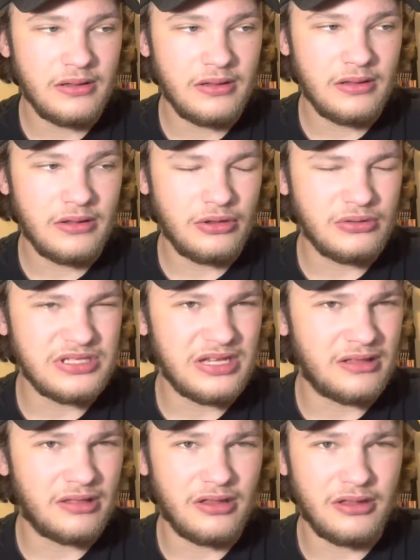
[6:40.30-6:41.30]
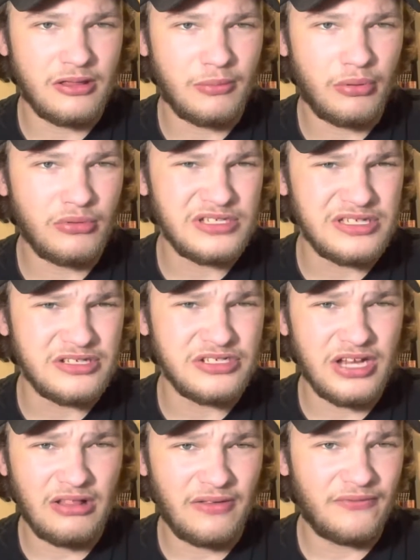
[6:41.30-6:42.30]
using the poison
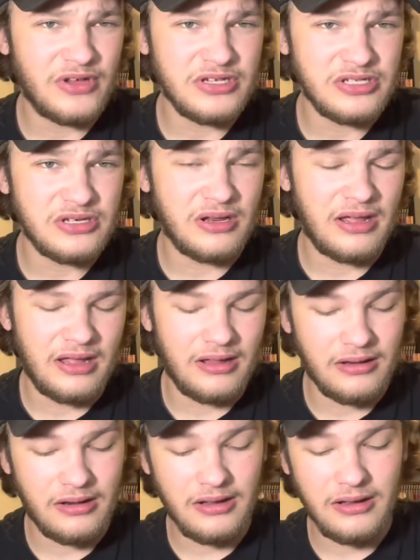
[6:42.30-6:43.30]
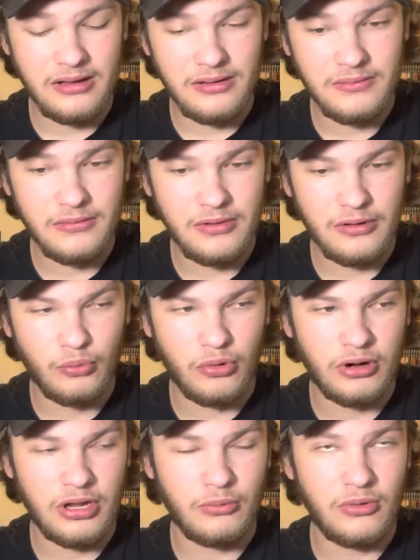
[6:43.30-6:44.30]
jellyfish and
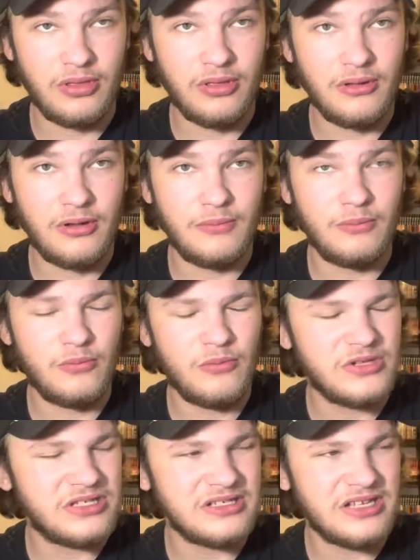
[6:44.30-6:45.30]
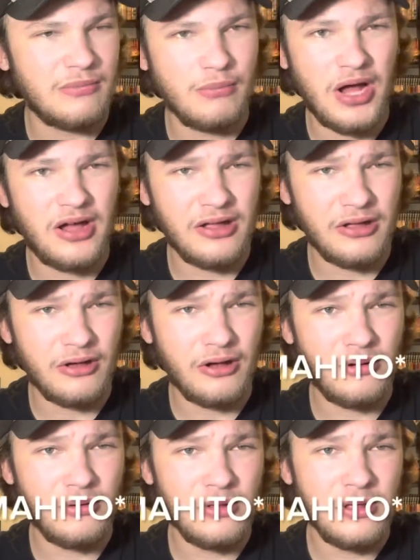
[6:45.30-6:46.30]
working with, what's his name,
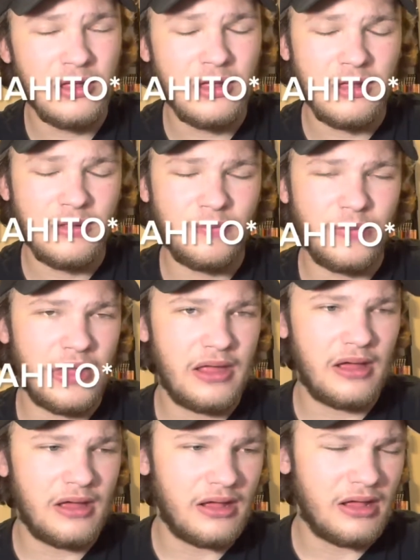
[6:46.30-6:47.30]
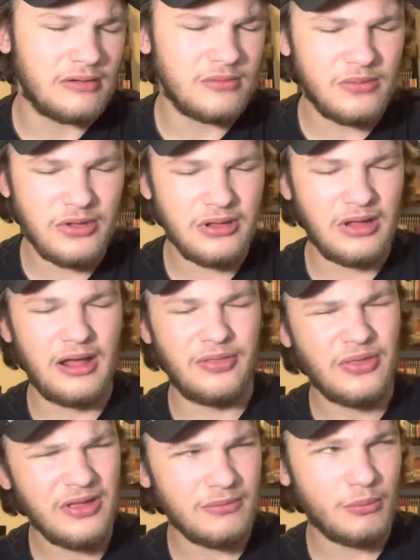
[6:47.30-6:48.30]
Mahiko? I
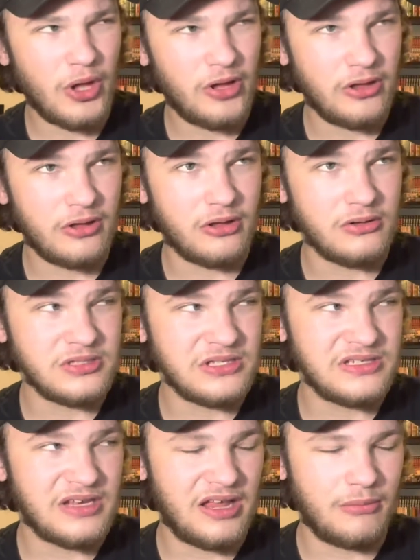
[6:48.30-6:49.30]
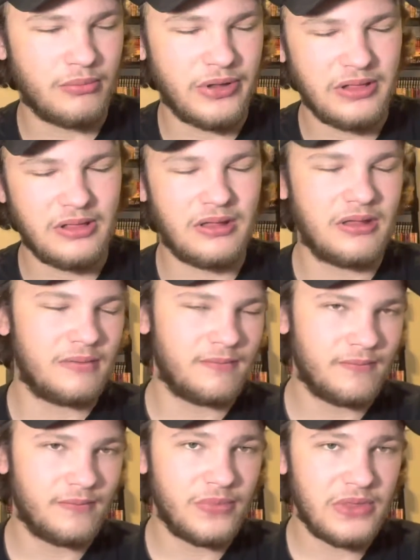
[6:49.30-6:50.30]
think Mahiko is his name, but
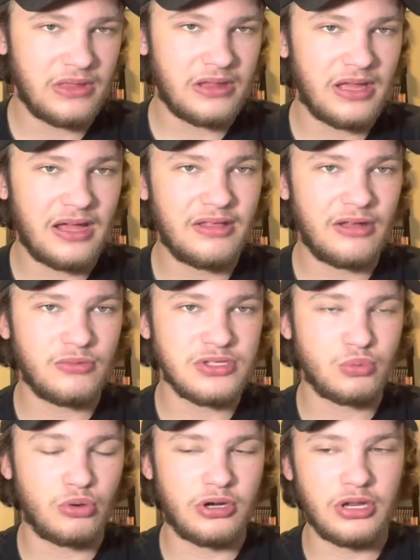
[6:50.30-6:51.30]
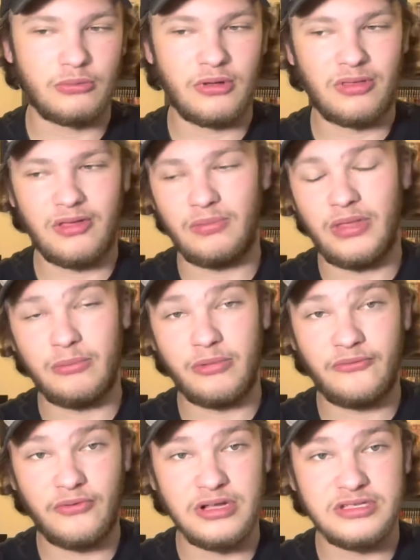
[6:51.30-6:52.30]
the guy that was working with him that
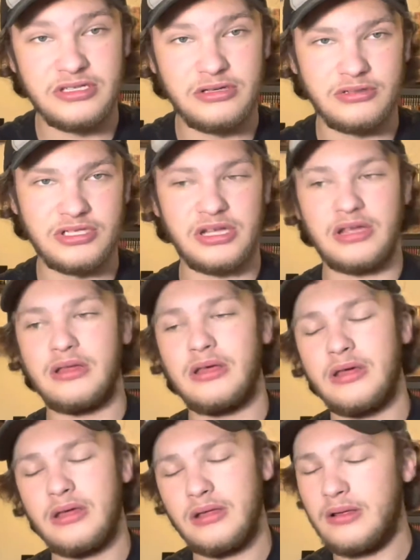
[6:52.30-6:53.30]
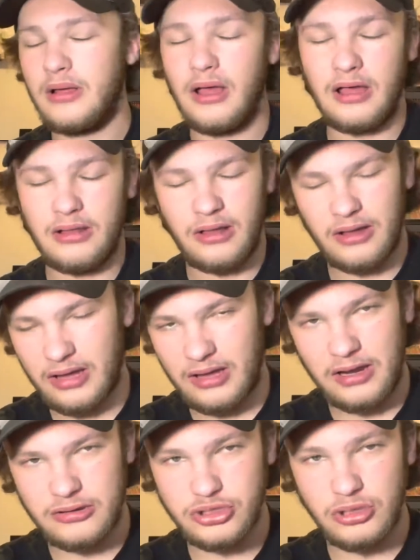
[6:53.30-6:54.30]
befriends Yuji, again,
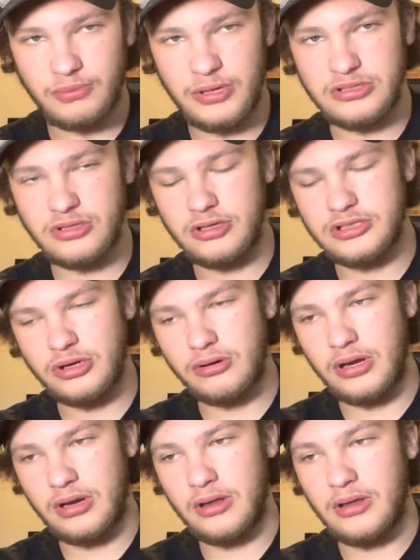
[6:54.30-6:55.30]
I'll show a picture on screen.